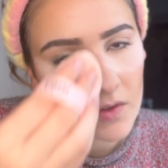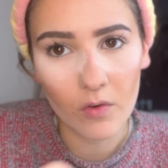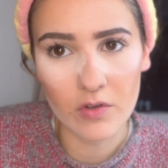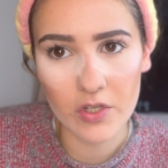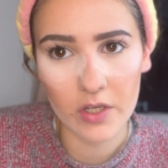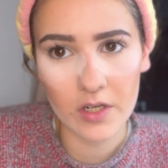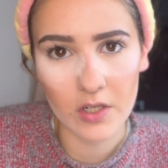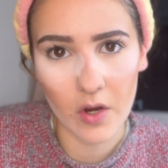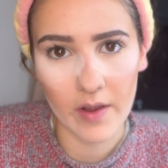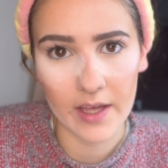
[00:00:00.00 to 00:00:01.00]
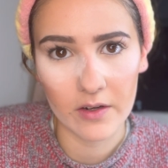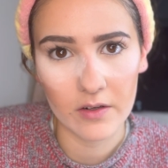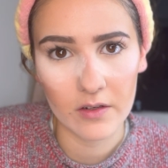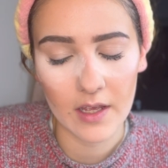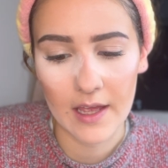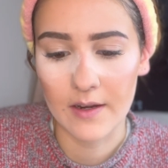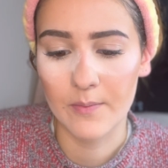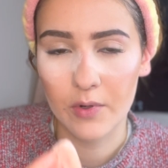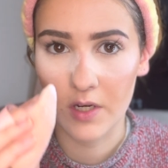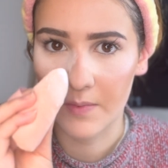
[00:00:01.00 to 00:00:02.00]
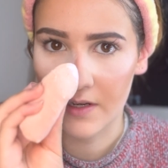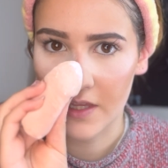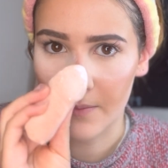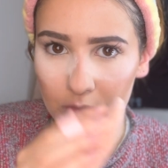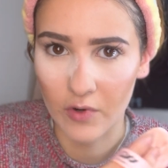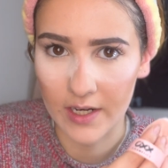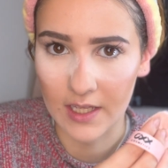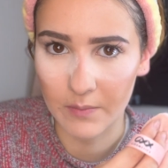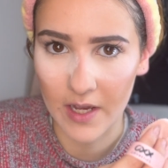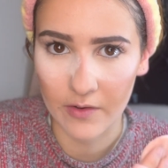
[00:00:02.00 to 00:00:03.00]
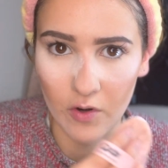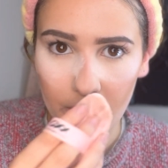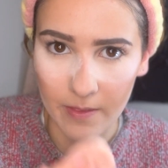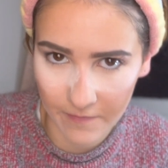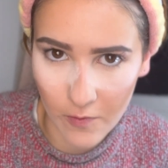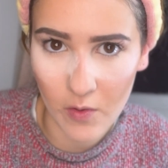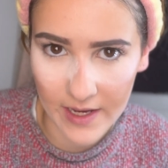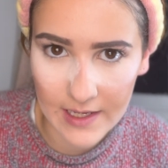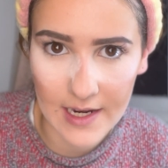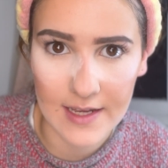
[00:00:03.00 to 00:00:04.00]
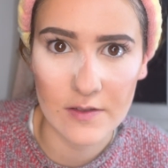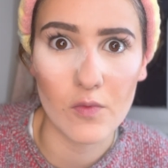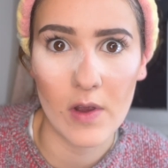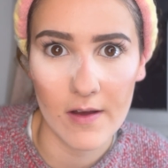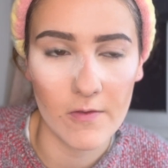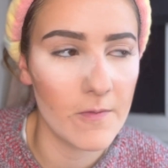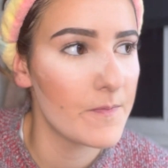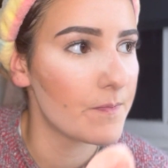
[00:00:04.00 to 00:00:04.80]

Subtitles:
Also gonna go ahead and put a bit of that brightening powder on the forehead as well.